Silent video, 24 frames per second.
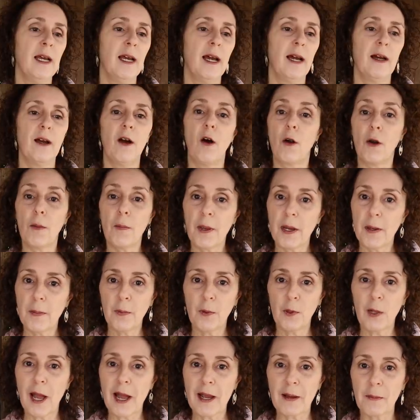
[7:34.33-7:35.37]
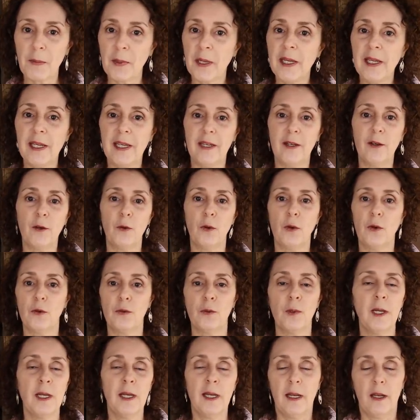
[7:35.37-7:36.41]
Uh, or people like me who
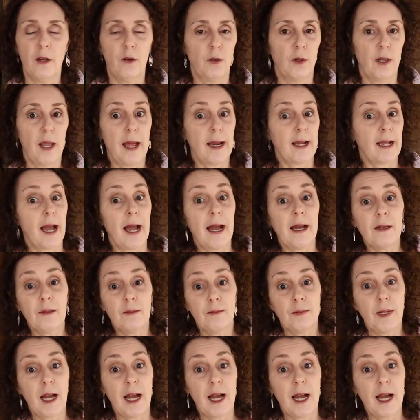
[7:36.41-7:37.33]
are who are like, I'm,